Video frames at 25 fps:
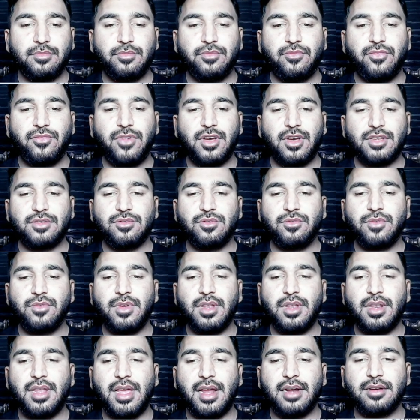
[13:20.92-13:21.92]
First we
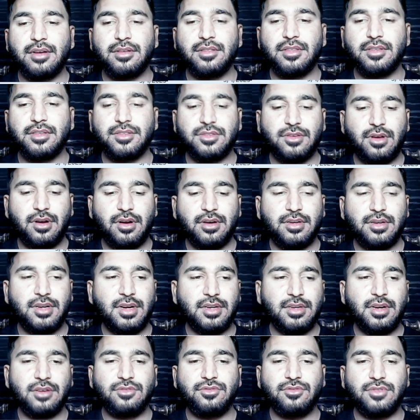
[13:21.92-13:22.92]
will add this chart
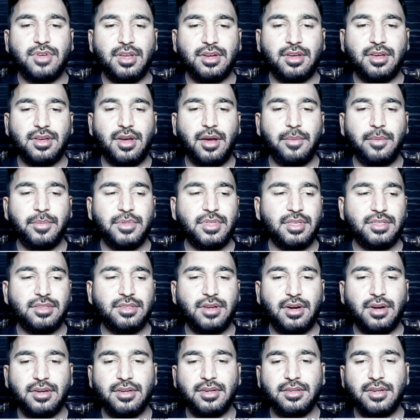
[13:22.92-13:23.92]
title. You can copy this
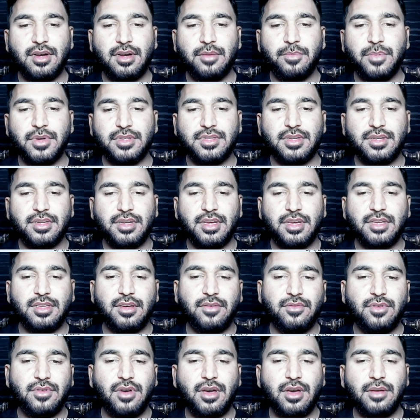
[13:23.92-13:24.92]
chart title, percentage
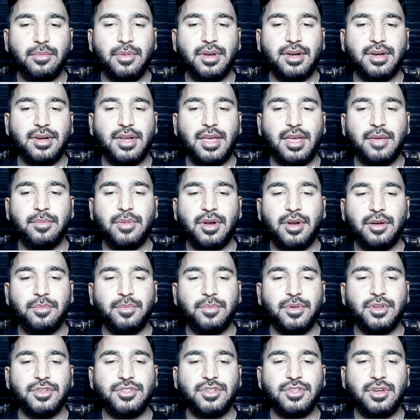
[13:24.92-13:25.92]
of normal and high
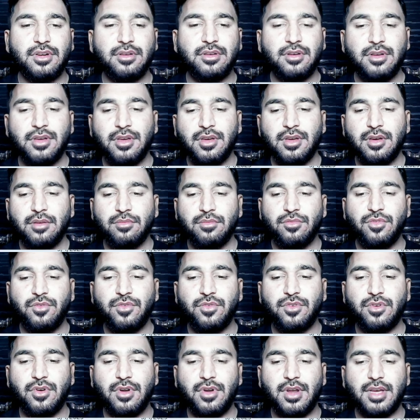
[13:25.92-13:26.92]
blood pressure.
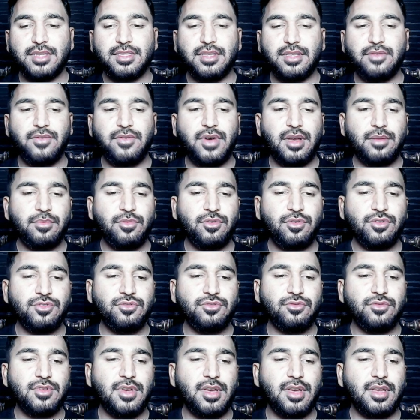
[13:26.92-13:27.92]
Moving on Excel workbook,
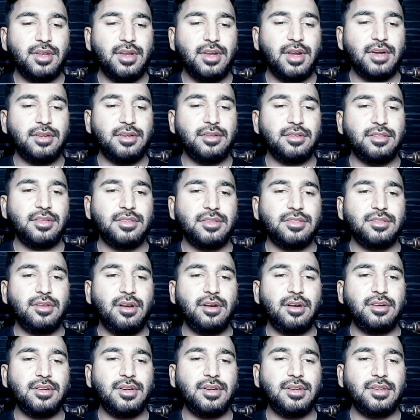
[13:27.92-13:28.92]
you can edit this
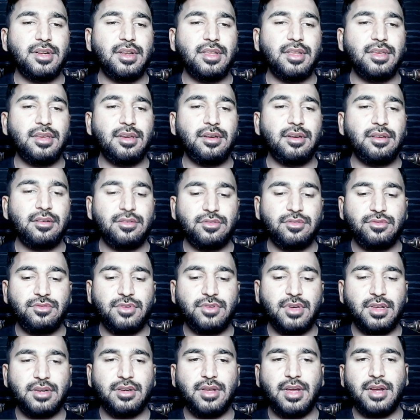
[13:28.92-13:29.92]
chart title here. You
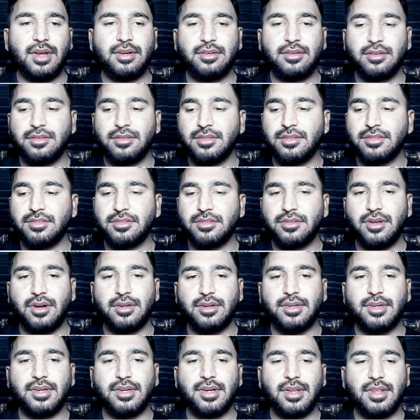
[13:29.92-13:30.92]
can edit this
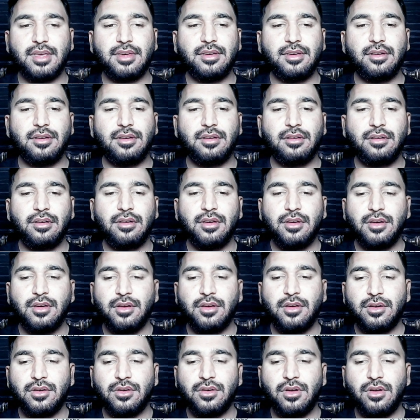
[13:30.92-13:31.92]
chart title here.
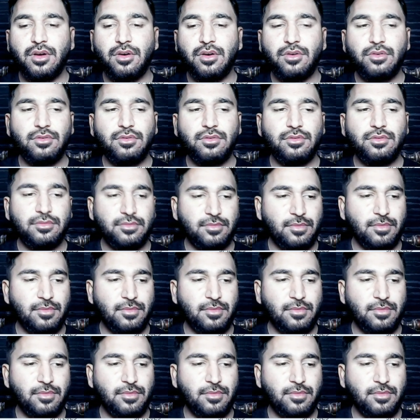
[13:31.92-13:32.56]
Now